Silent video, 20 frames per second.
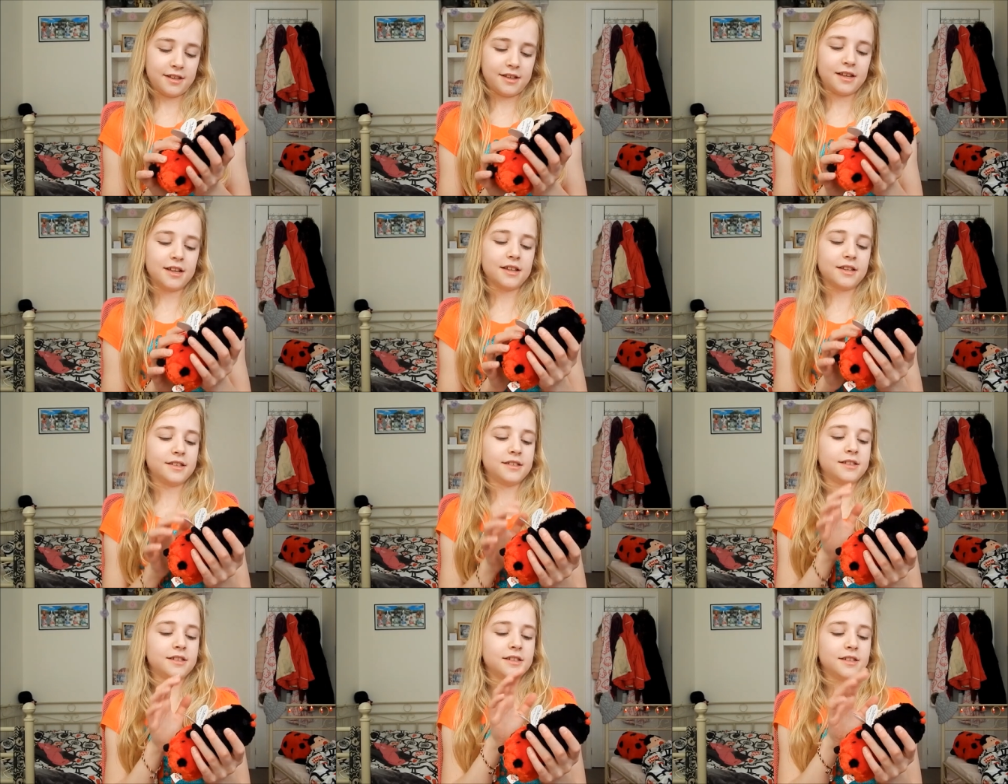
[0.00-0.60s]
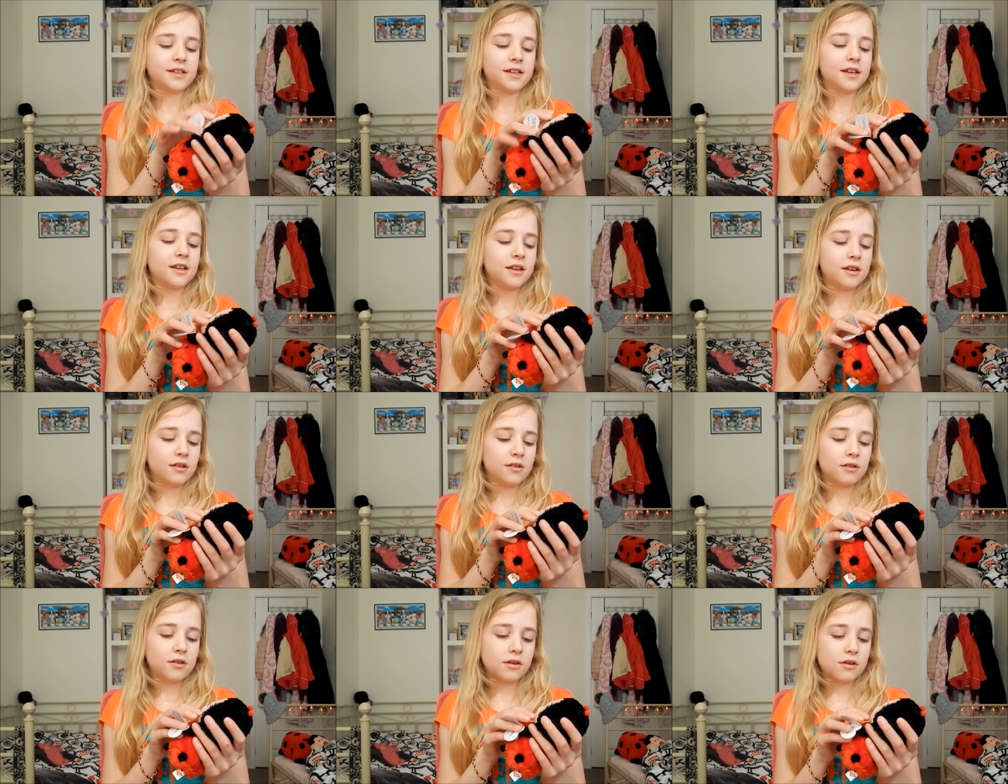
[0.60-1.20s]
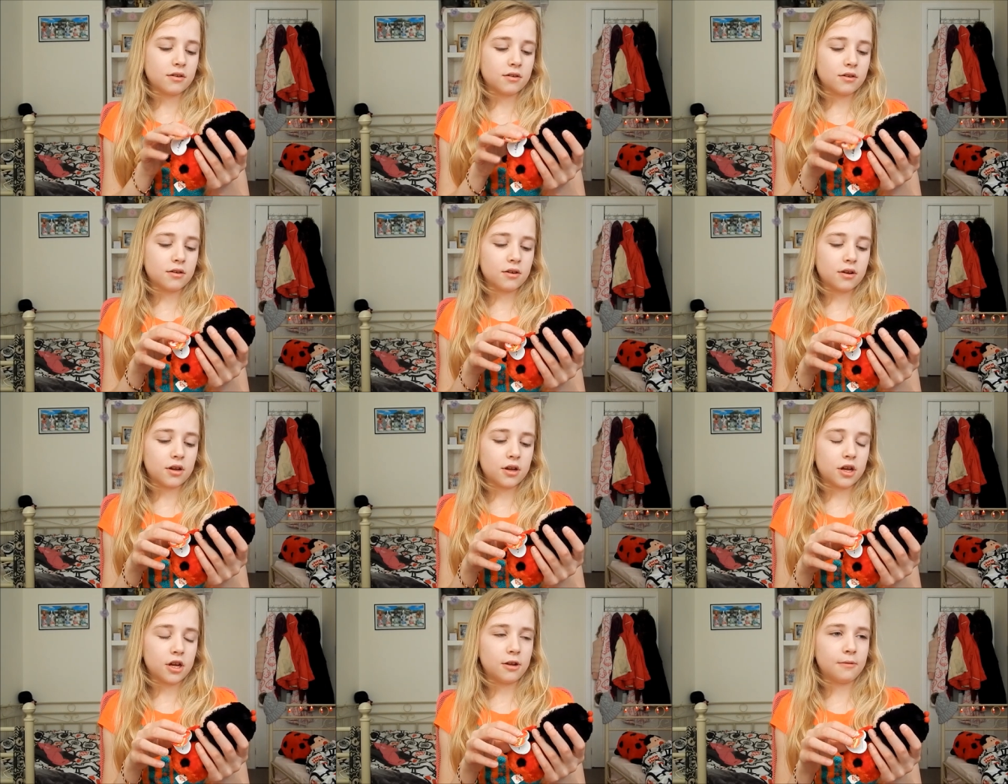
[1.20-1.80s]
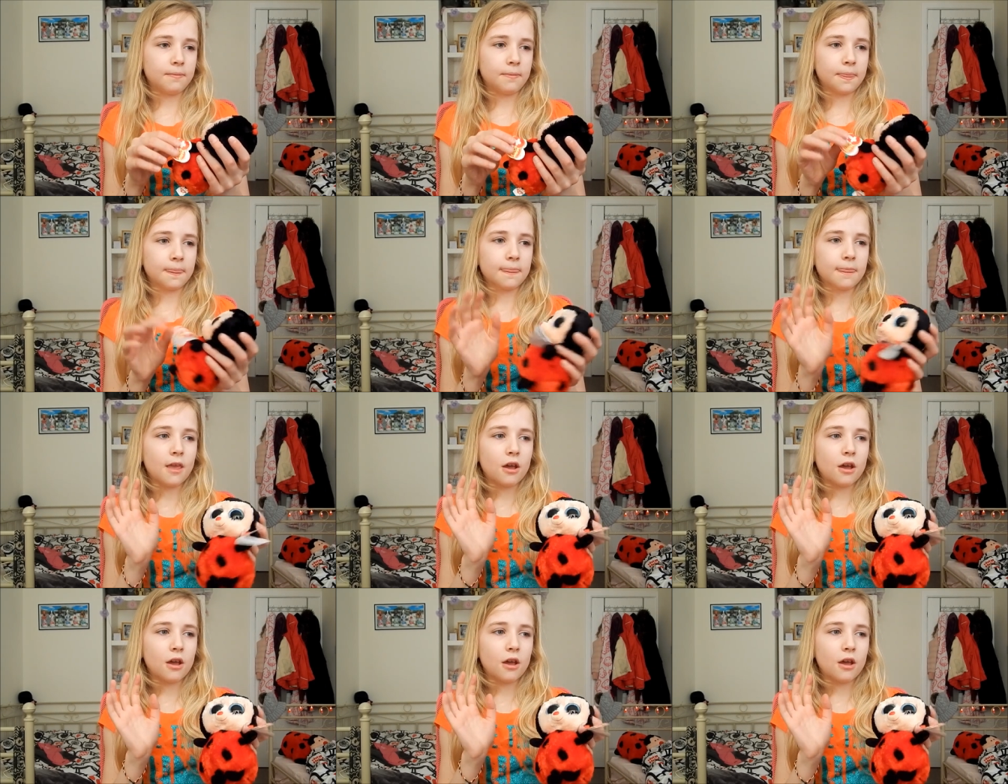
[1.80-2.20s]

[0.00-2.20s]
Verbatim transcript: And um,